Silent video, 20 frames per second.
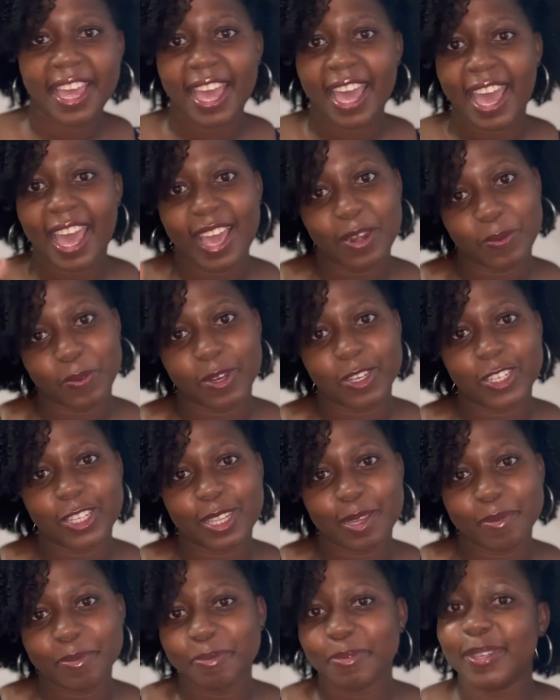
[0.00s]
and watch
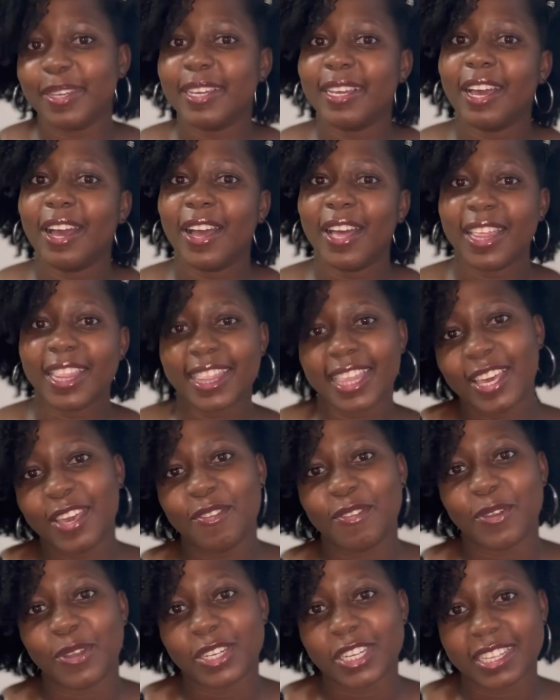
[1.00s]
them. Thank you
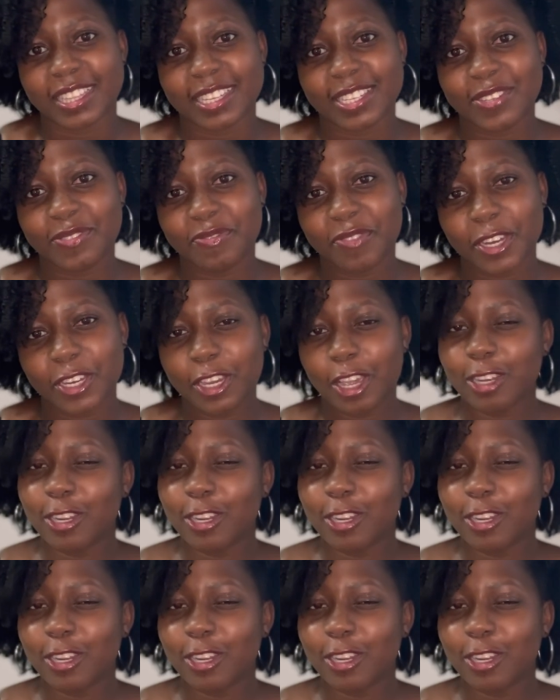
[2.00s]
for watching this video.